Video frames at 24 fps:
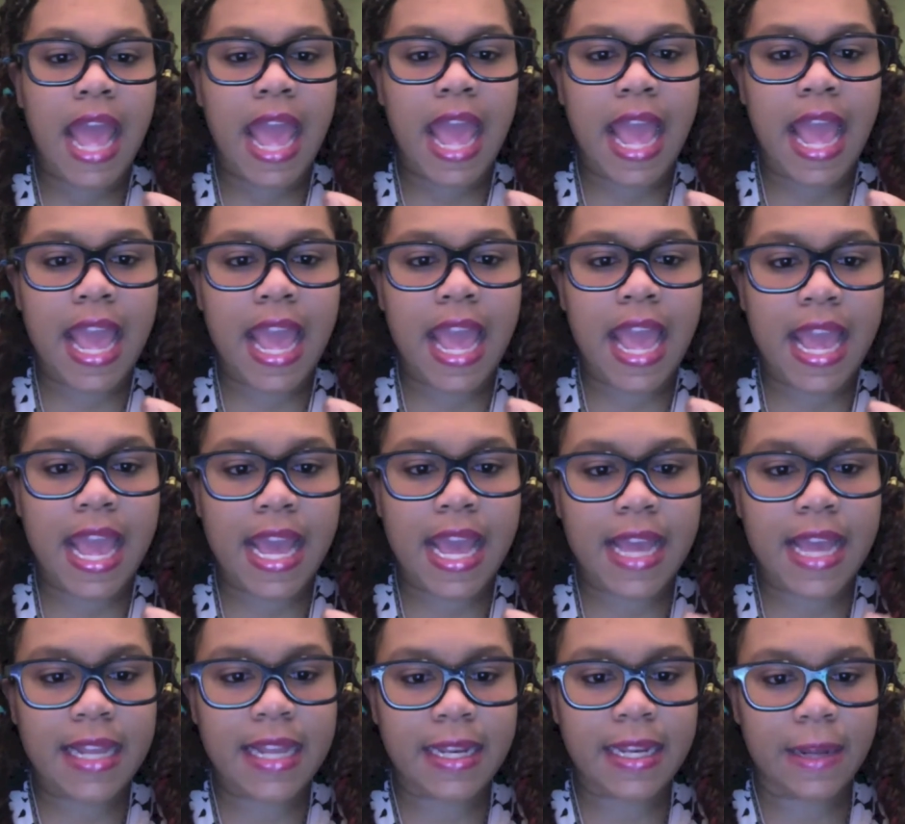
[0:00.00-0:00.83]

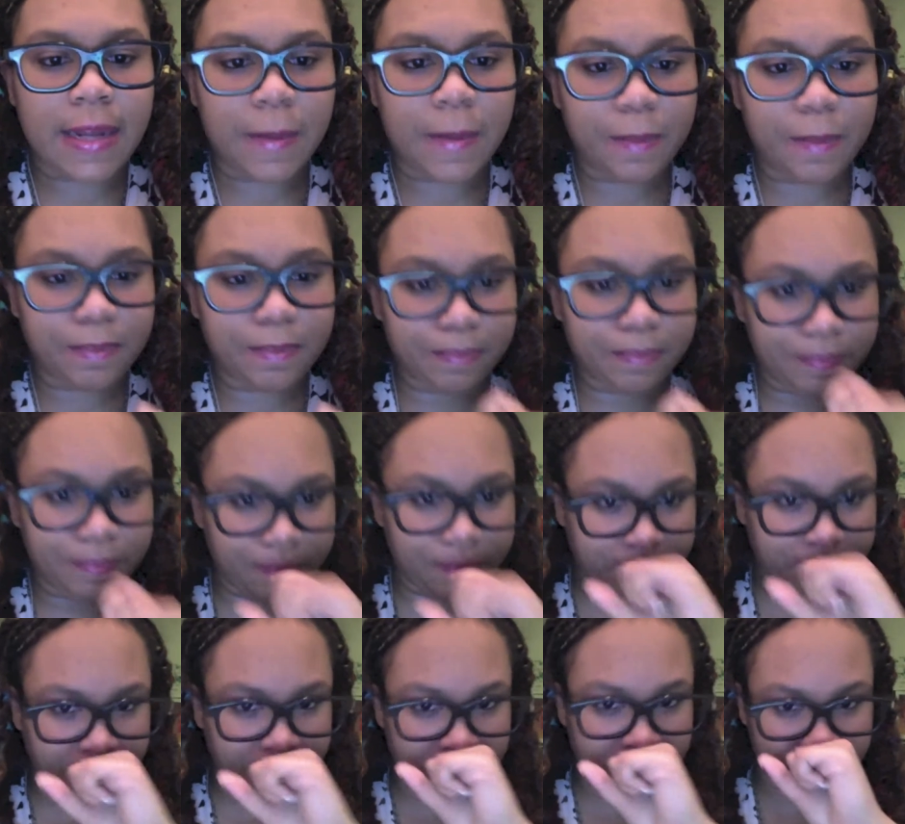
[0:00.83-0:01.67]
And
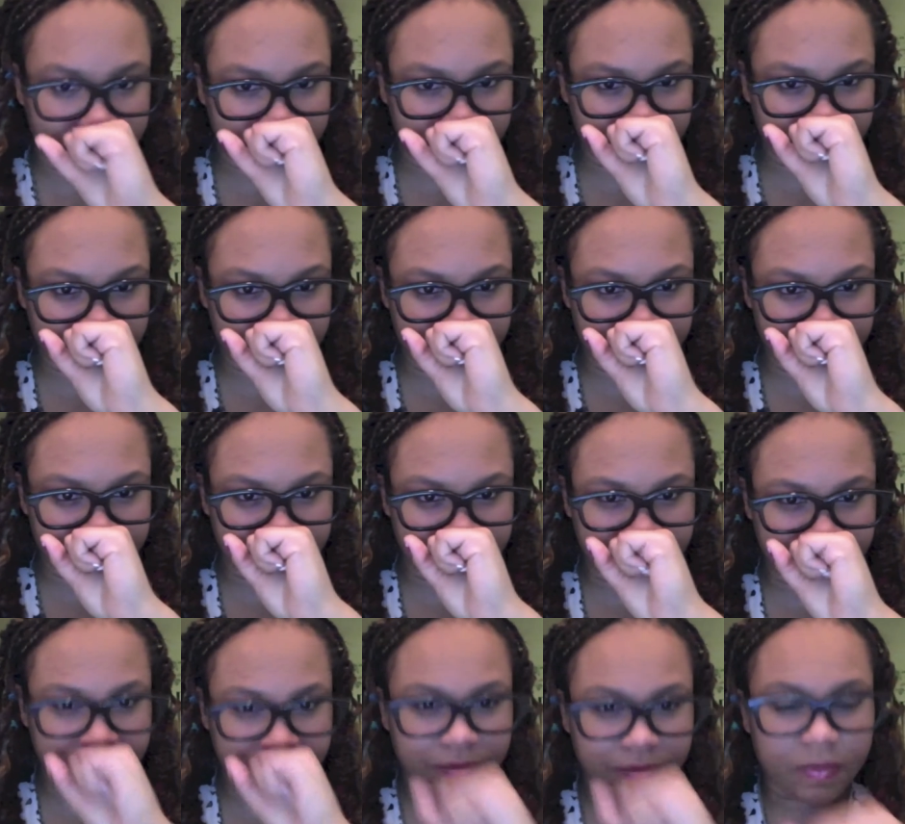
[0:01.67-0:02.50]
and
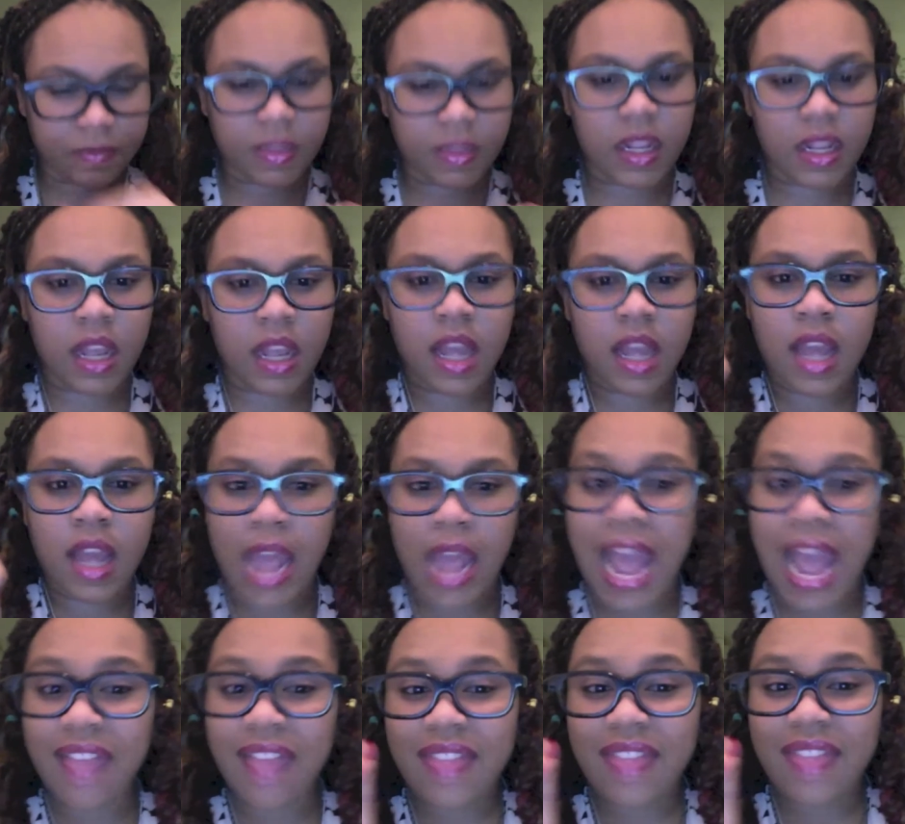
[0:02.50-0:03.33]

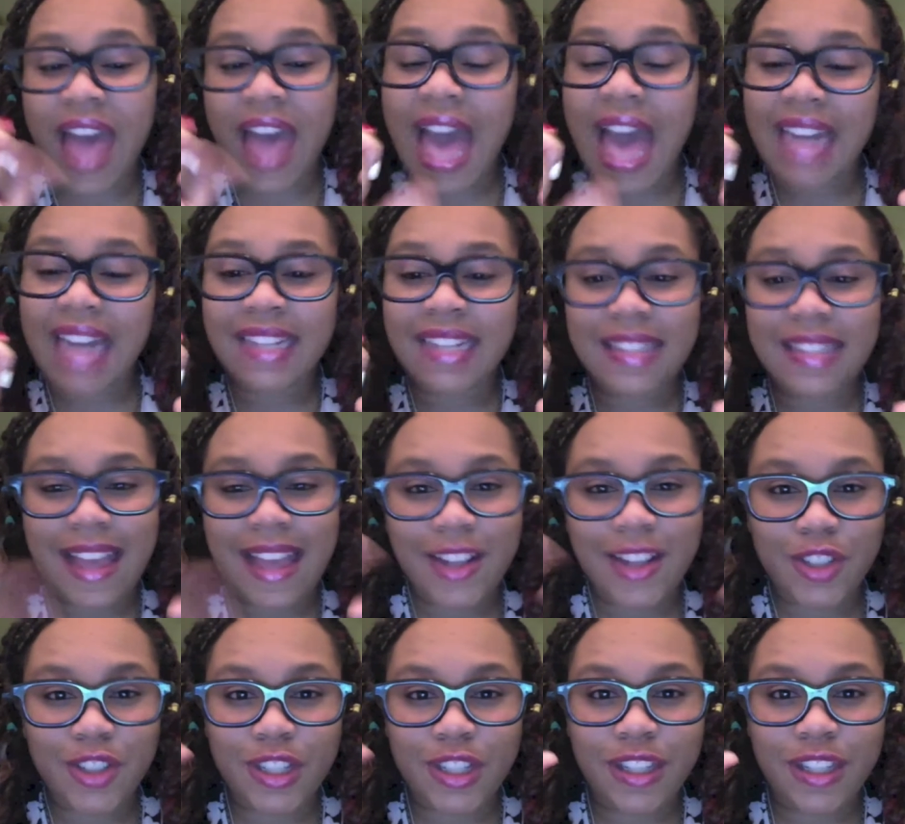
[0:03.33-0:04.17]
that is
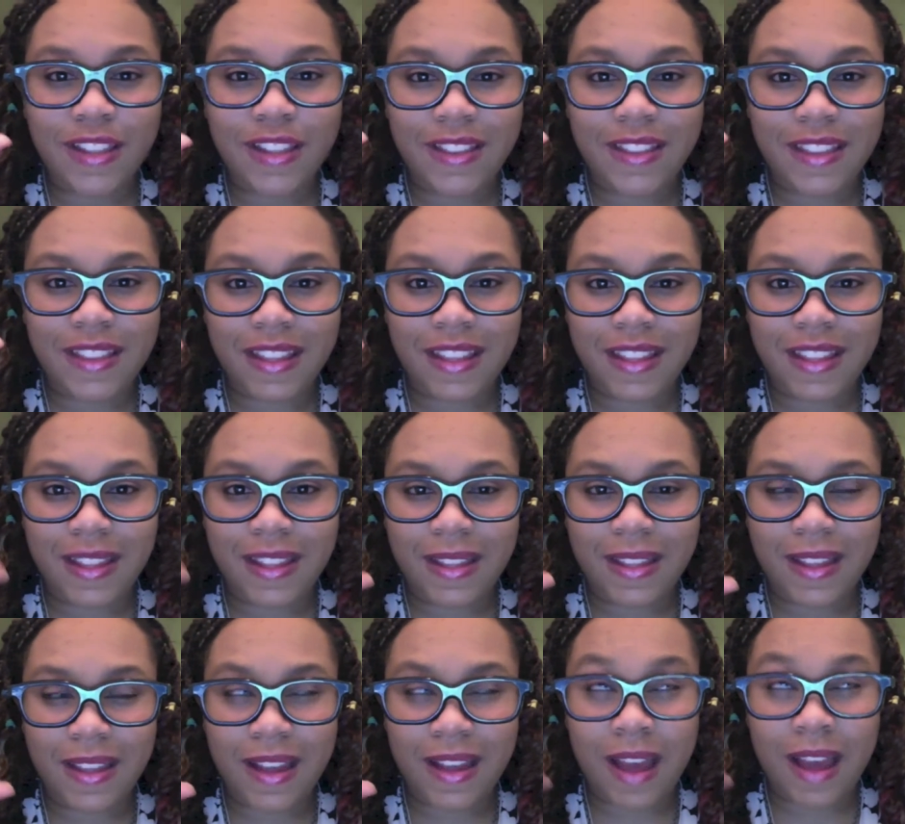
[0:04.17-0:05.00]
actually
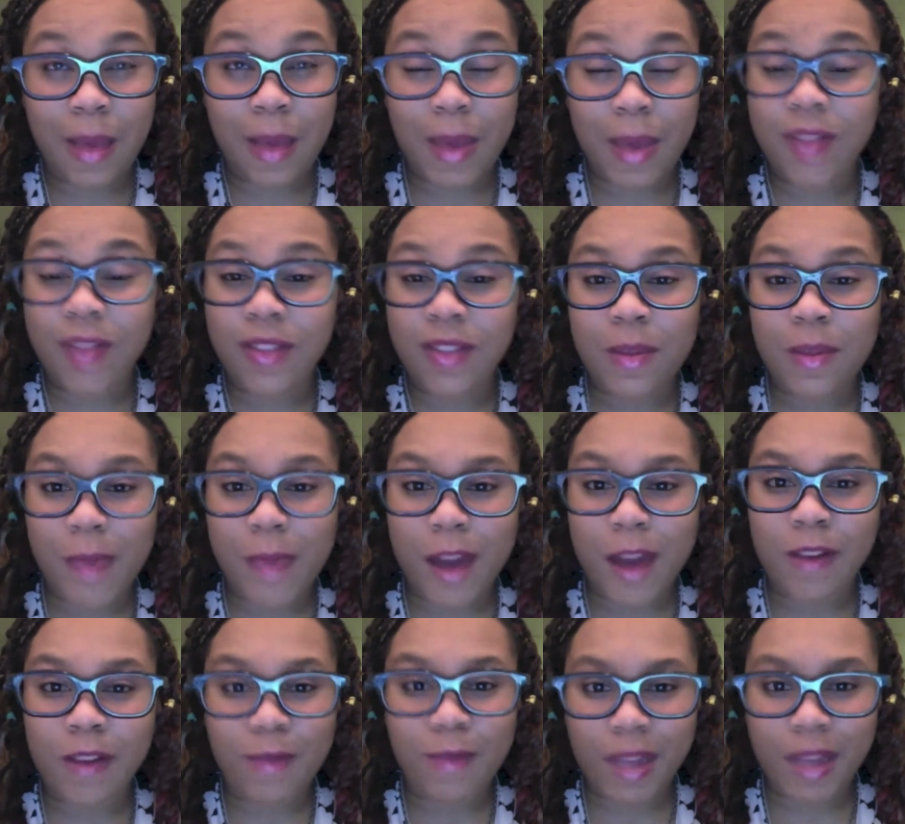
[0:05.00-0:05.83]
about the amount
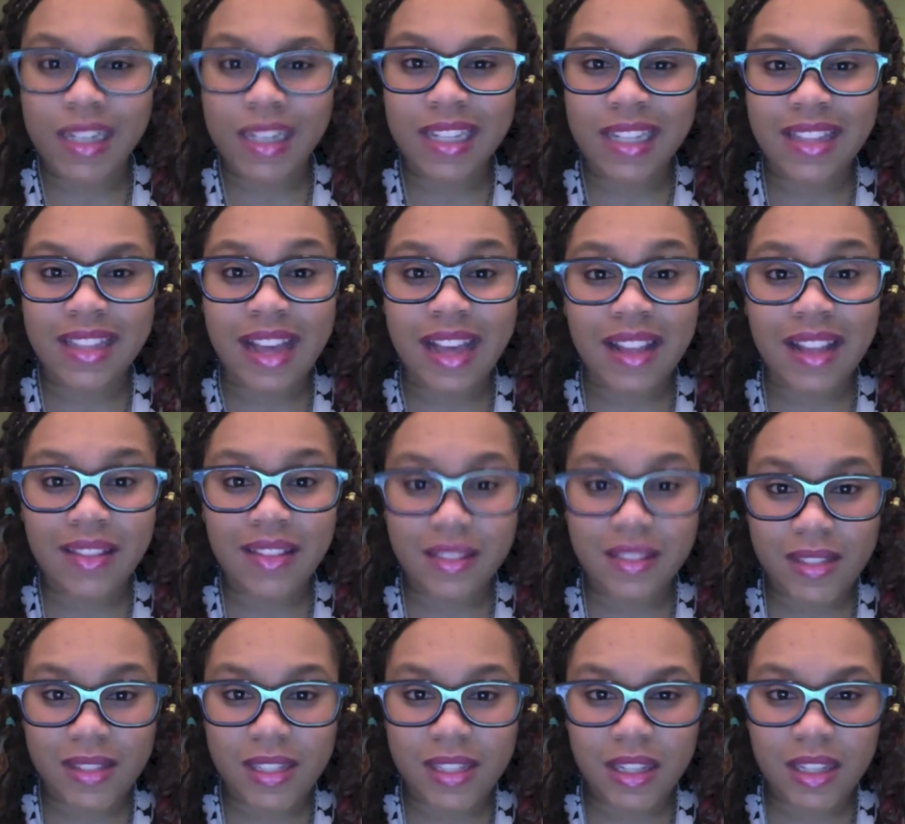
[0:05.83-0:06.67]
of money that the
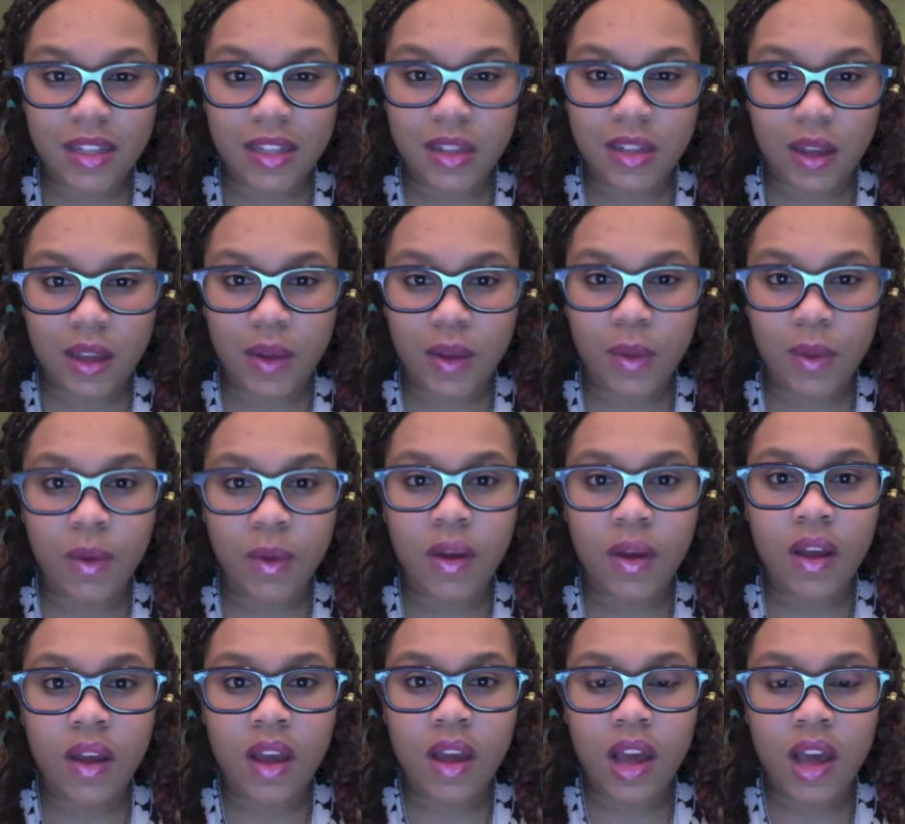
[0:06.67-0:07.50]
CEO
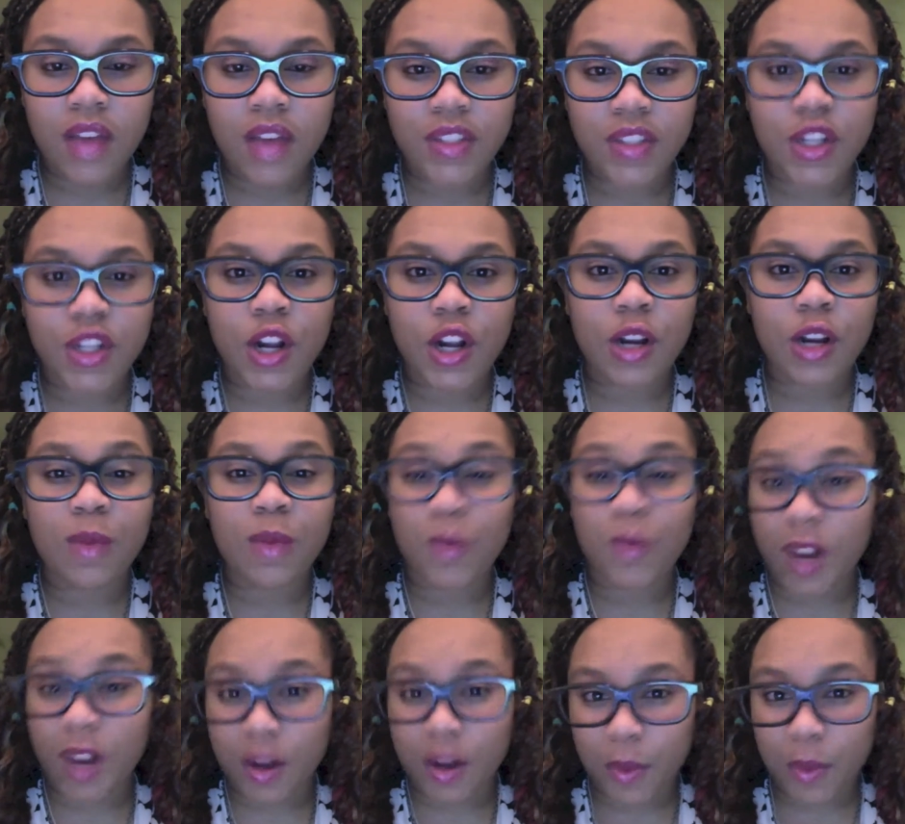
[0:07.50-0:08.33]
of Stardom
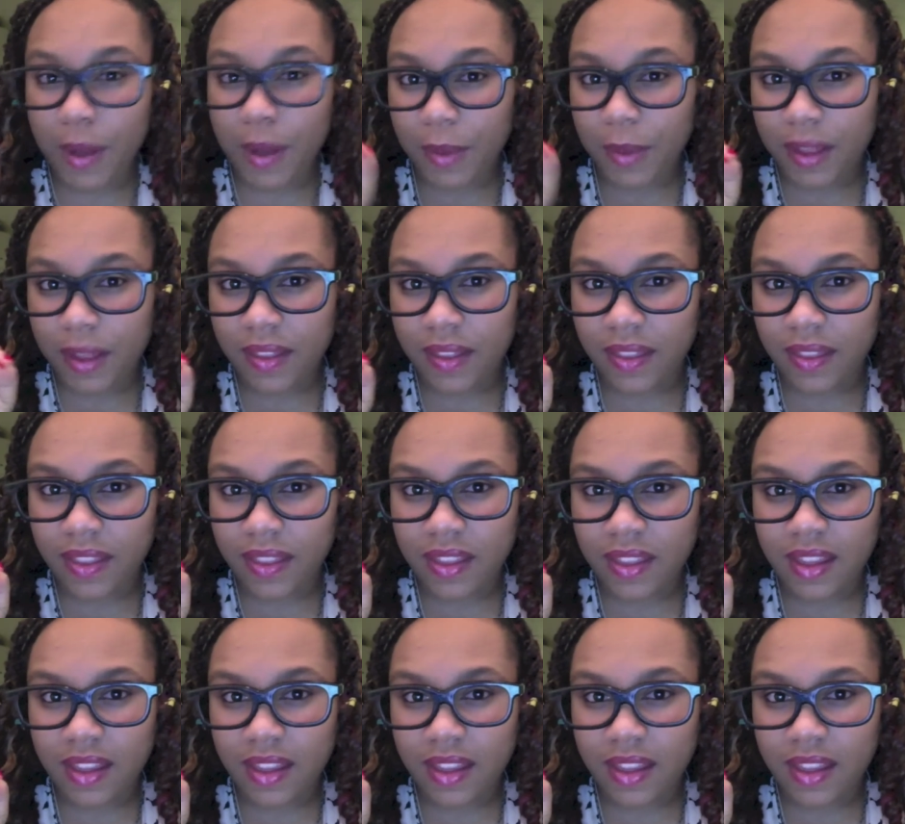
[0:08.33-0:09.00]
ran away with.